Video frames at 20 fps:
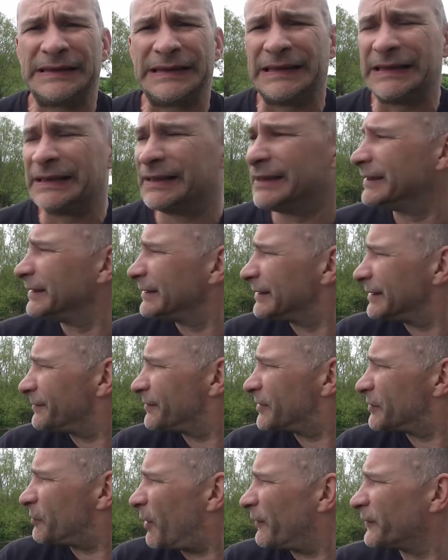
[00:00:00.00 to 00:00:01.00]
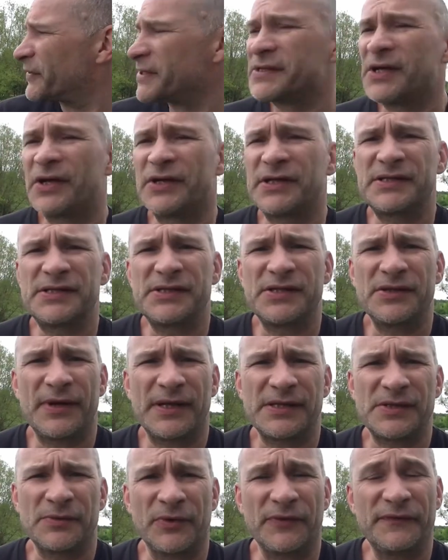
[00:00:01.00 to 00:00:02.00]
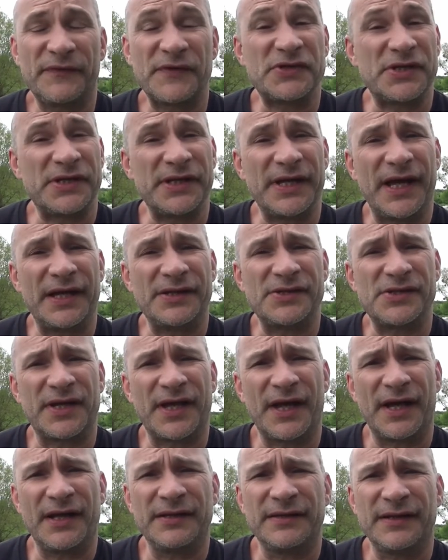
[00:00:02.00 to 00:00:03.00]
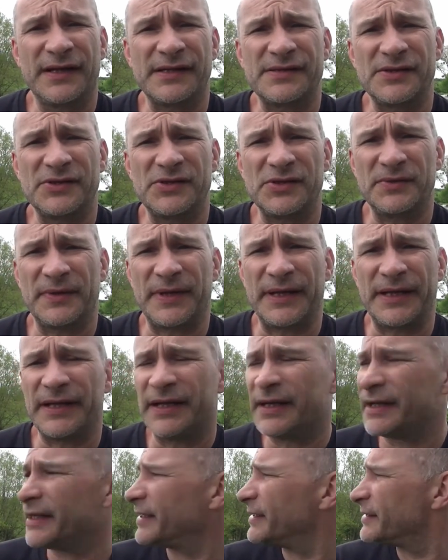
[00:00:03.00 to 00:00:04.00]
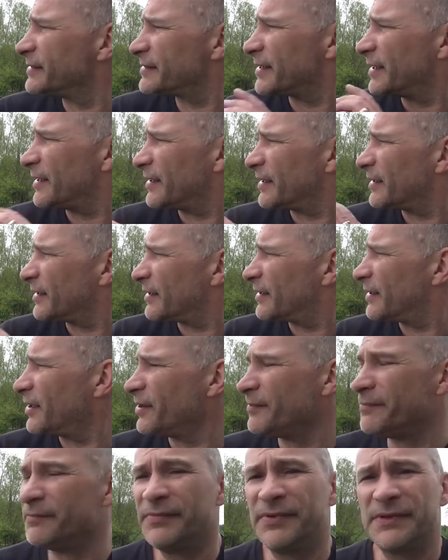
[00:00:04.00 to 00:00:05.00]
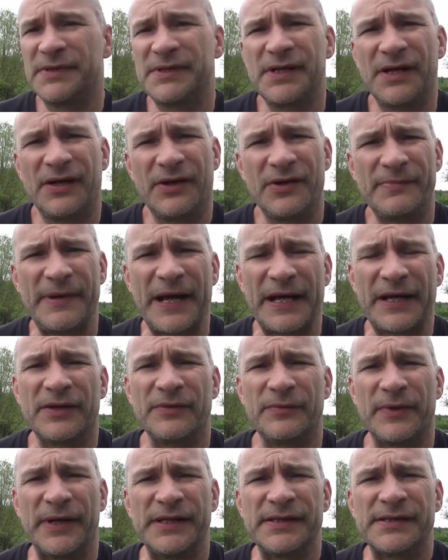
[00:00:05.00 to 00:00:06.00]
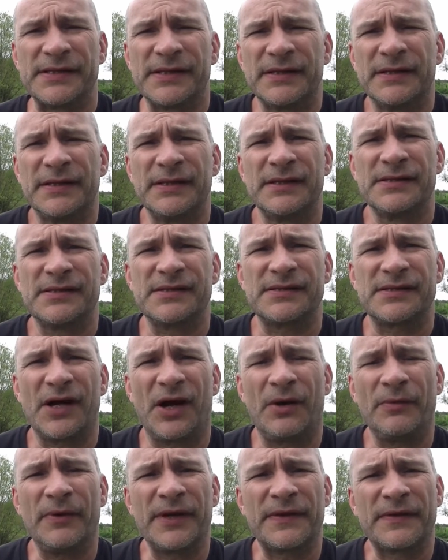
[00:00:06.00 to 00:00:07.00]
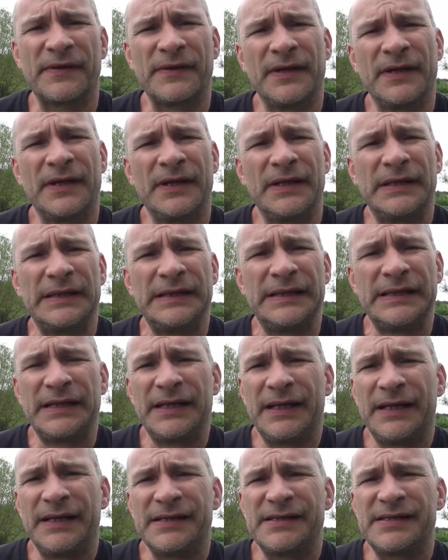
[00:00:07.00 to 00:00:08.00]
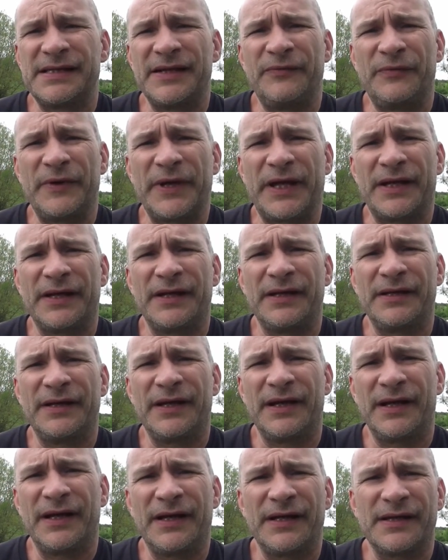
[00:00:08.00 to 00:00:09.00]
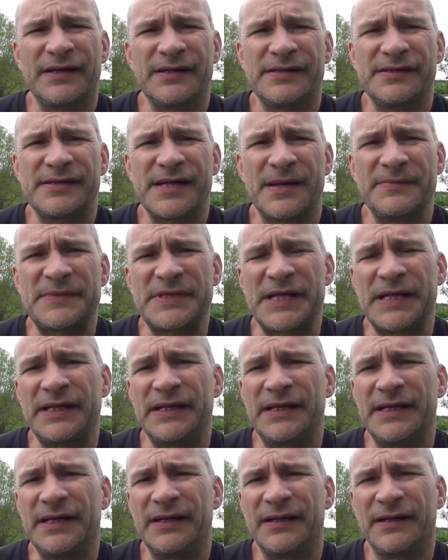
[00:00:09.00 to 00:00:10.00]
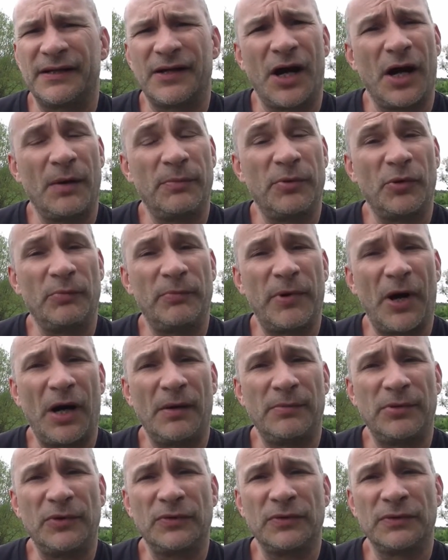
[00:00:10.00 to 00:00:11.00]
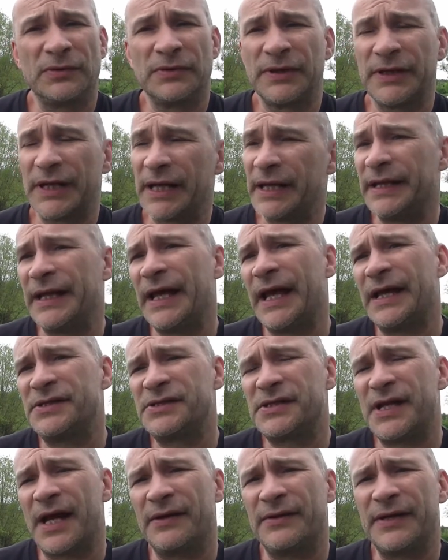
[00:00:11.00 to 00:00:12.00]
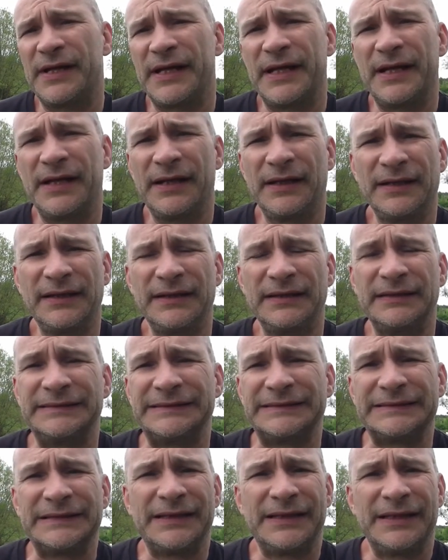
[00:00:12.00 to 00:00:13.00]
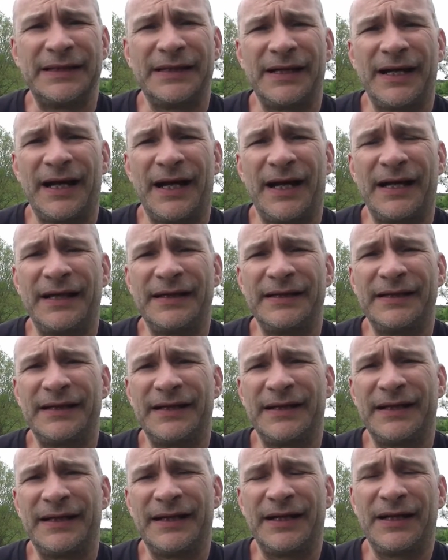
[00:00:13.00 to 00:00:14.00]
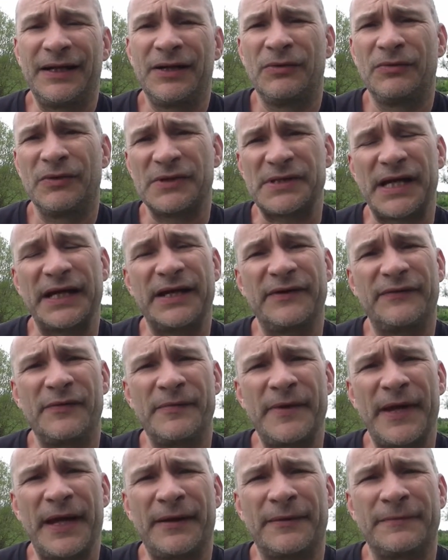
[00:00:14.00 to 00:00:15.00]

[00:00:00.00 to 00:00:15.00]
So what I've decided to do, as I want to fish in the edge again, as I do here, is come on the back of the wind to start with. See if we can tempt any carp or barbel in the edge down here, and we'll take it from there.